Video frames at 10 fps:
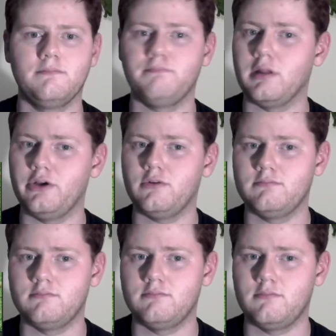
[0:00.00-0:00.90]
Blue,
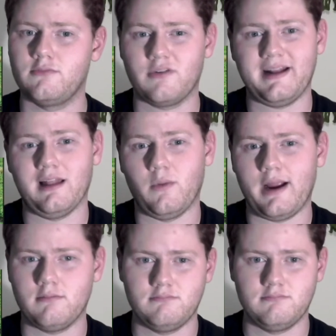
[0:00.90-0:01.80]
from
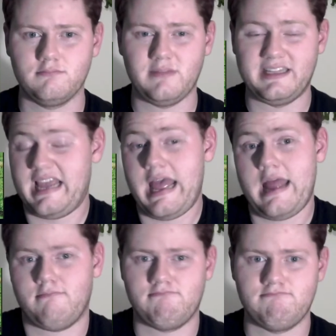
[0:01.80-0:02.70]
Delaware. It's a
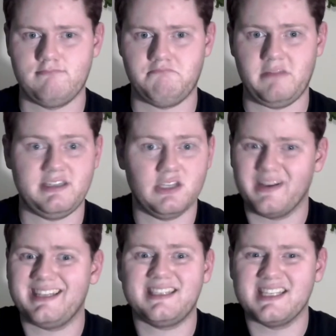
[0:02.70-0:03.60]
hen. It does what
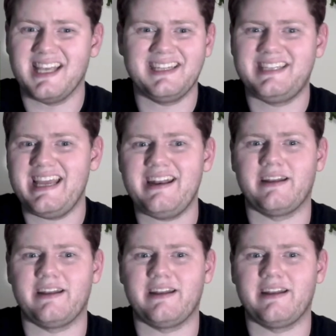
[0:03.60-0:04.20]
it says on the tin.